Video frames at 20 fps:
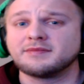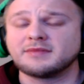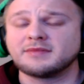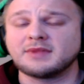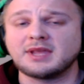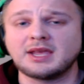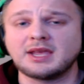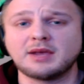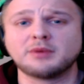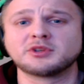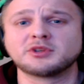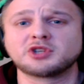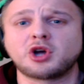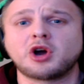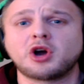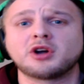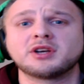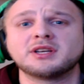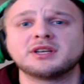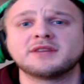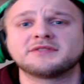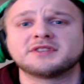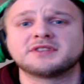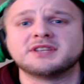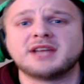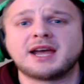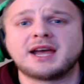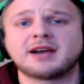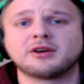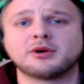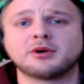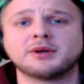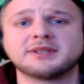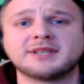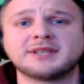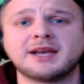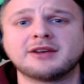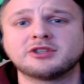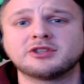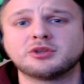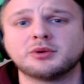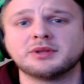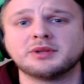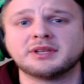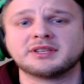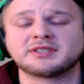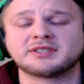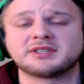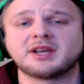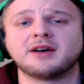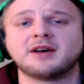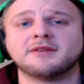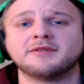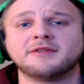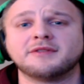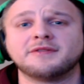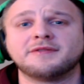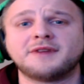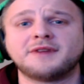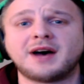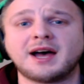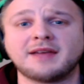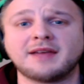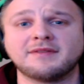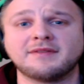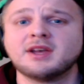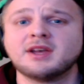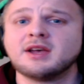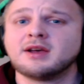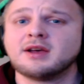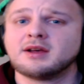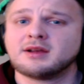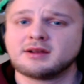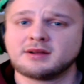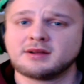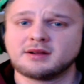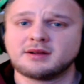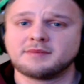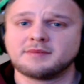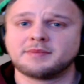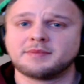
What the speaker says: it was hard enough to narrow it down to a list of 5.